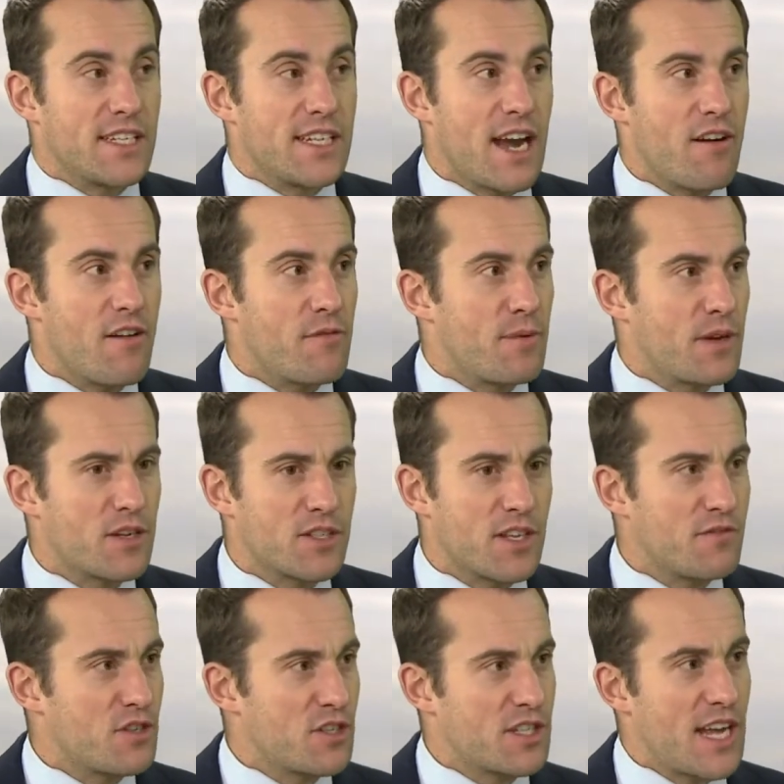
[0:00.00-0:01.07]
tariff, because they've
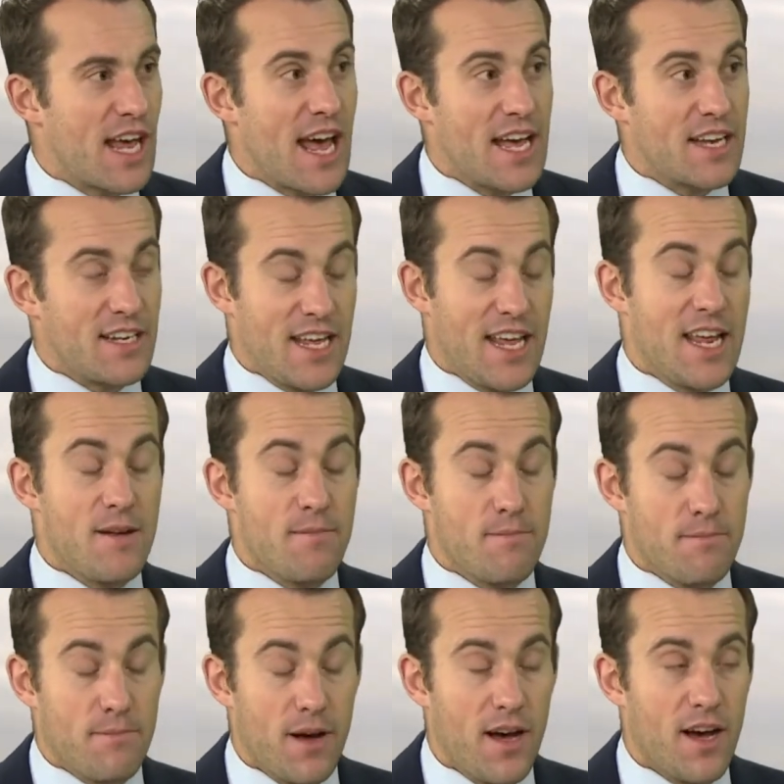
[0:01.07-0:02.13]
just had, in
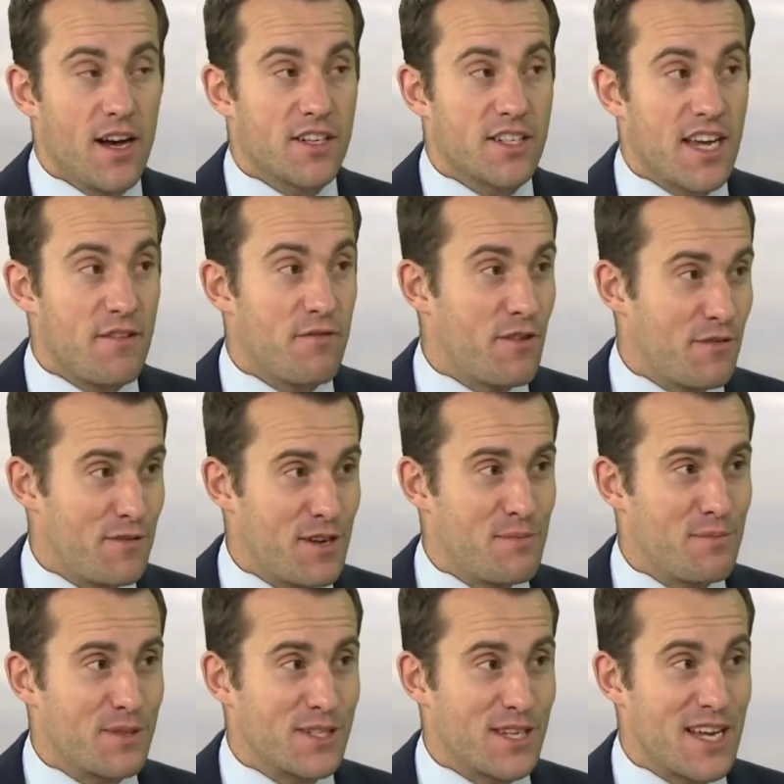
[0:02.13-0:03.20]
part, a
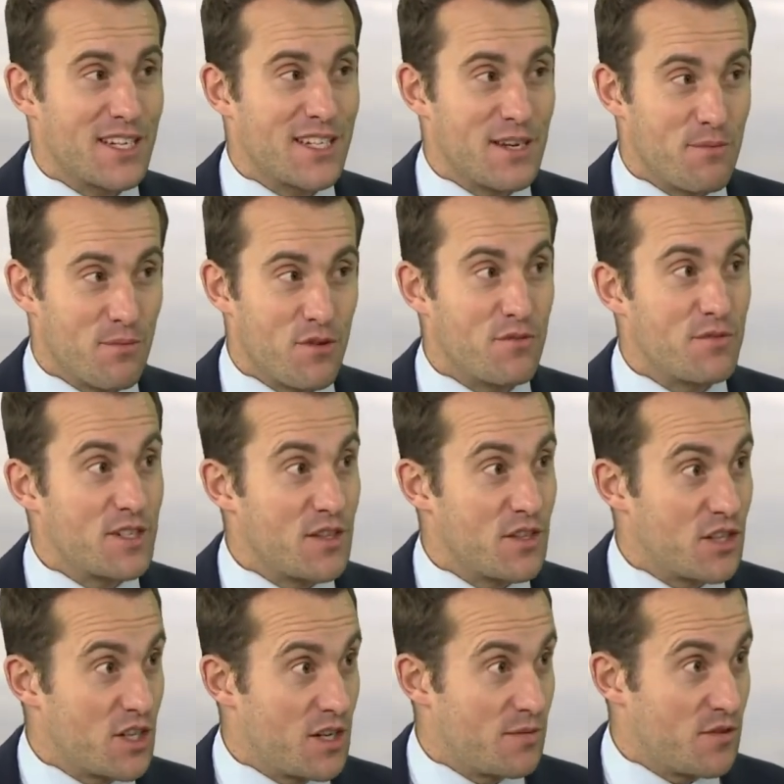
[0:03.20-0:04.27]
15% improvement in the
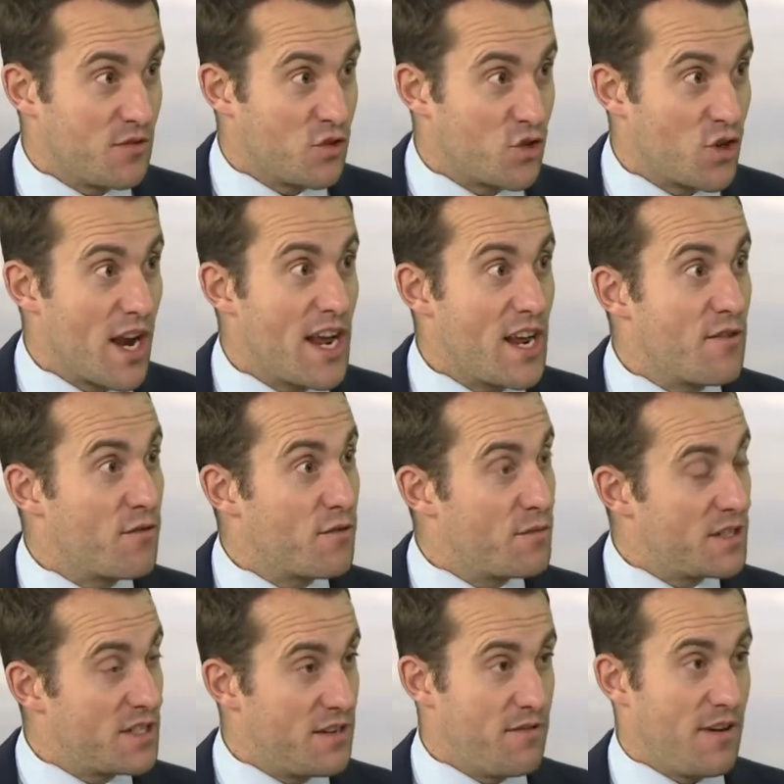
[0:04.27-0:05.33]
terms of trade from the
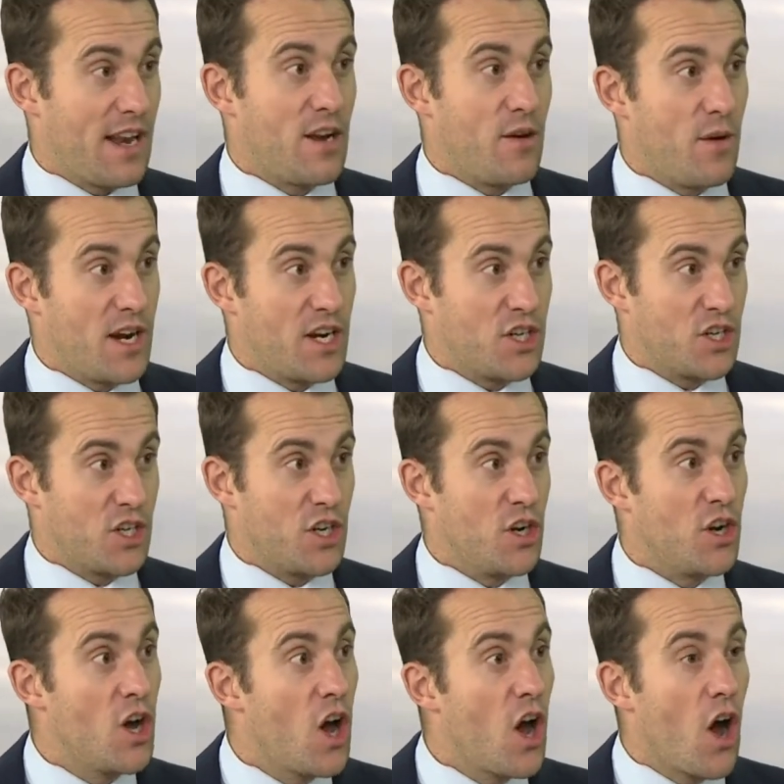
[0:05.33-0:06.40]
devaluation
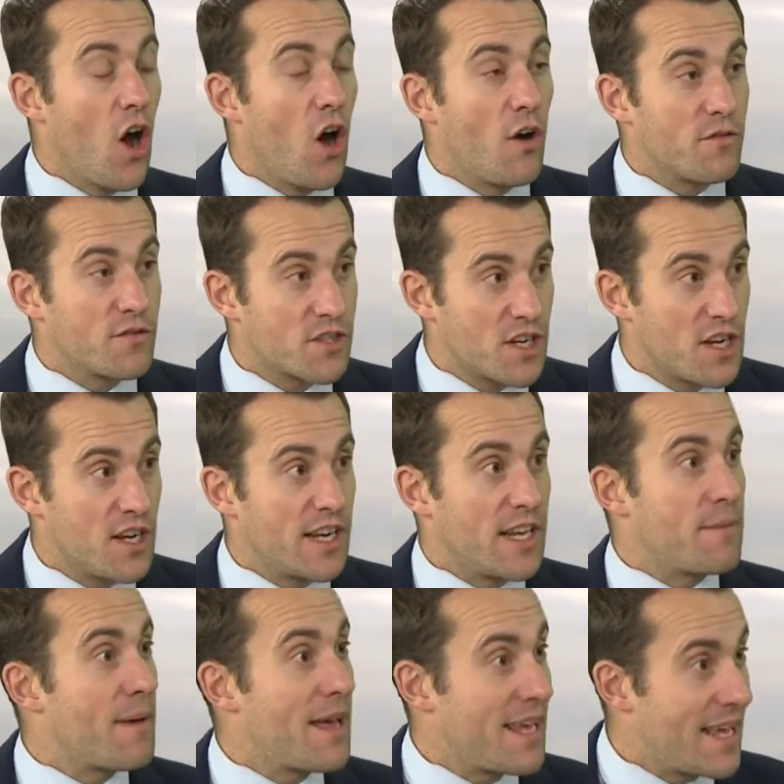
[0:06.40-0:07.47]
of
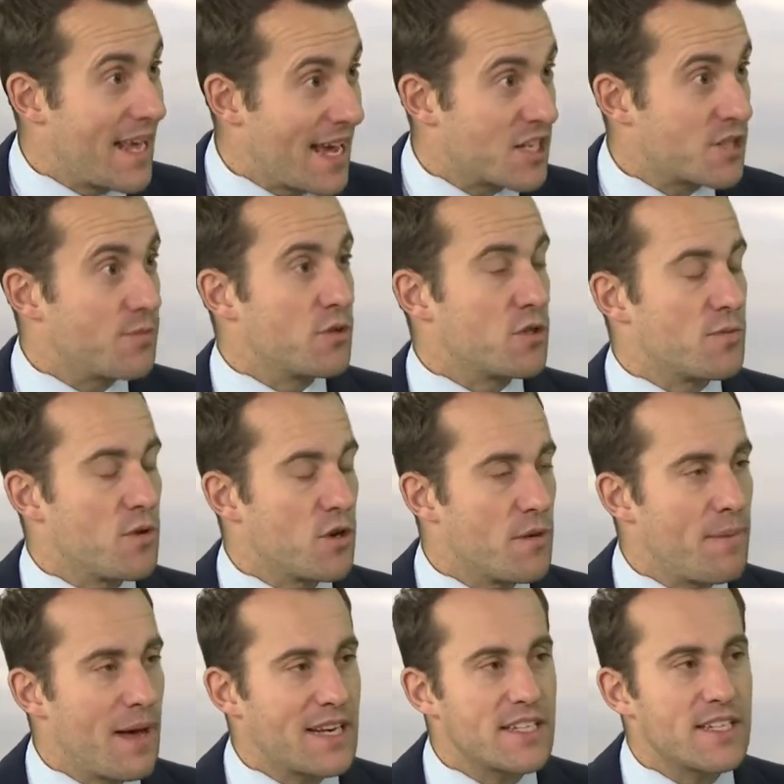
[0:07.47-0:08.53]
sterling, making exports more
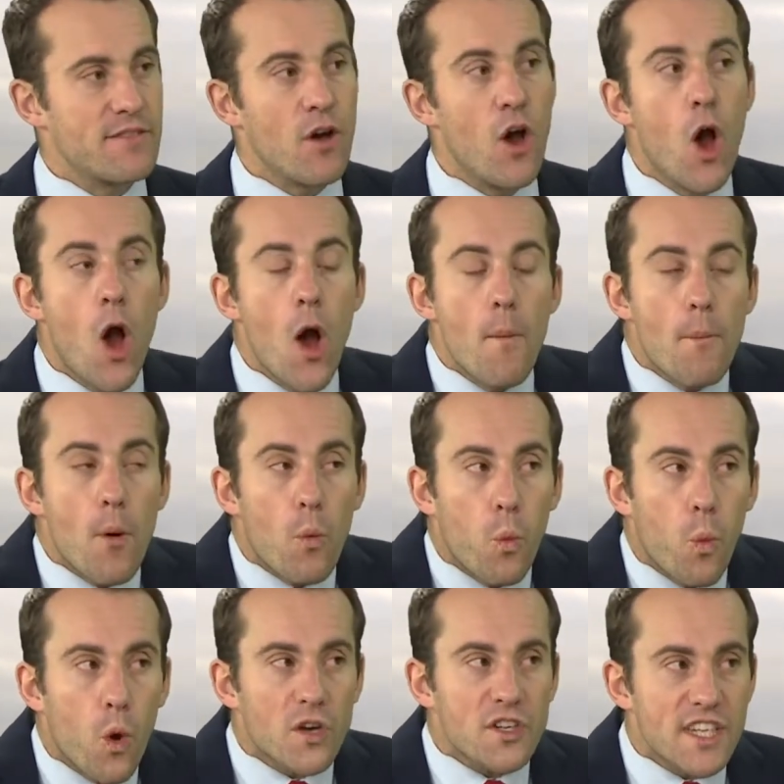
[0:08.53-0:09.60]
competitive. But
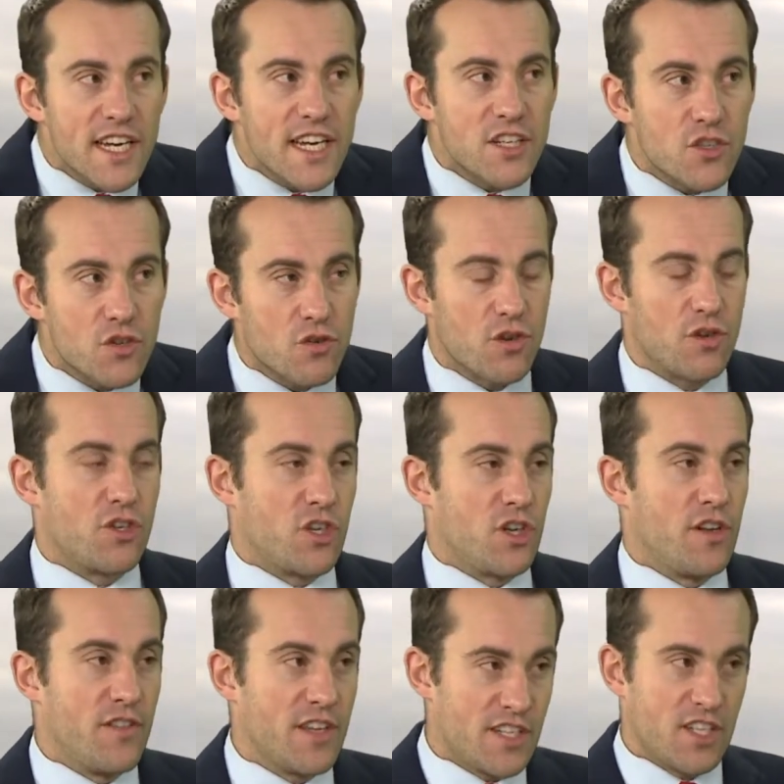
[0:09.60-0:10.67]
what is crucial,
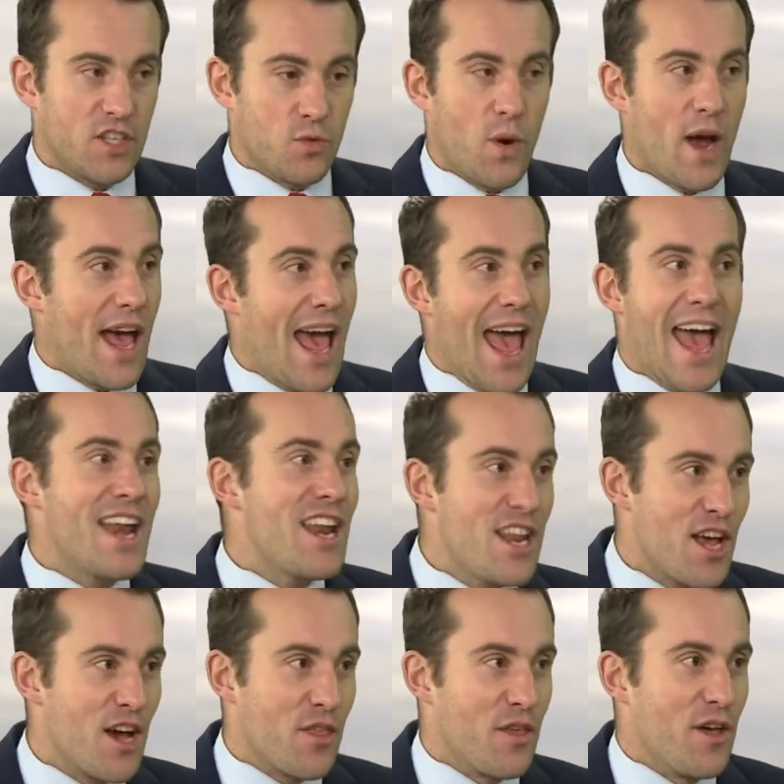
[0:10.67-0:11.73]
and this is where
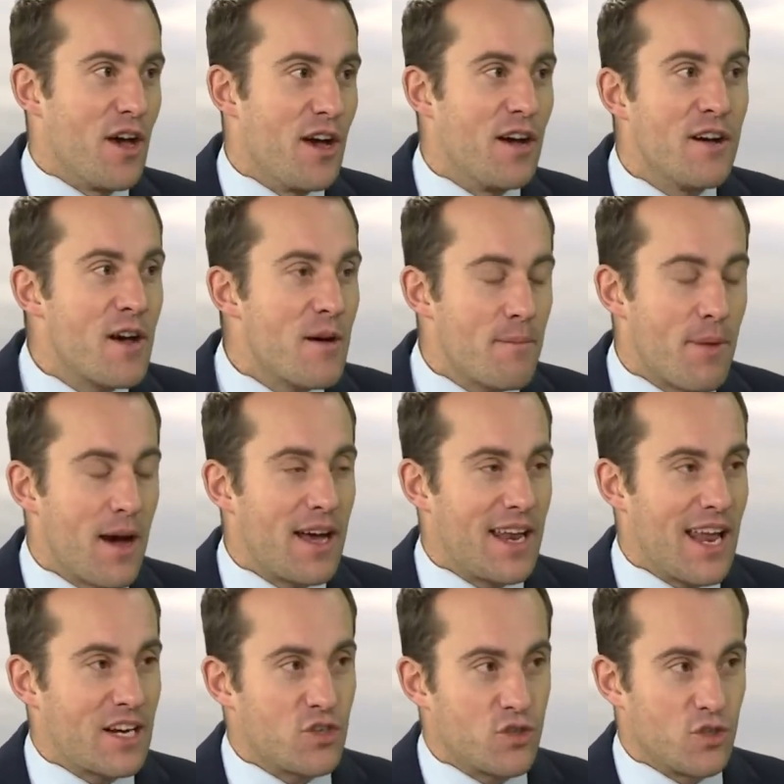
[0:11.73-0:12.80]
any other
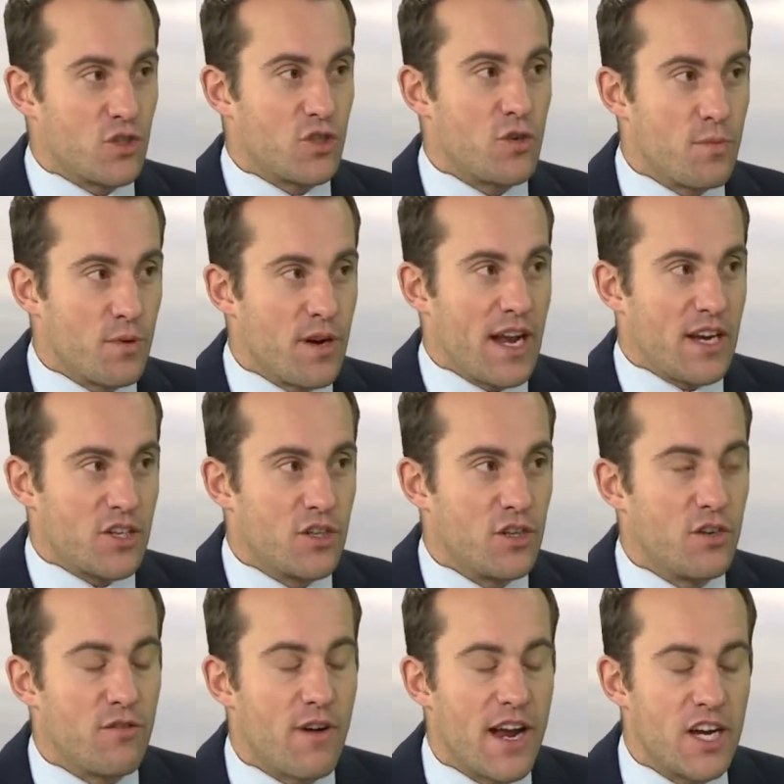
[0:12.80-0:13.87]
bilateral supranational
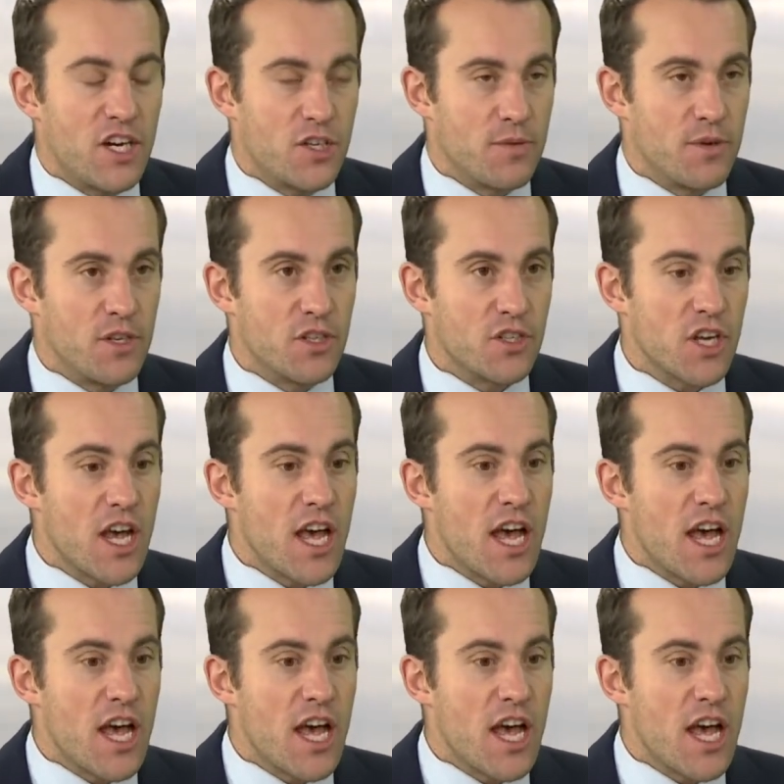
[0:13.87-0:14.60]
arrangement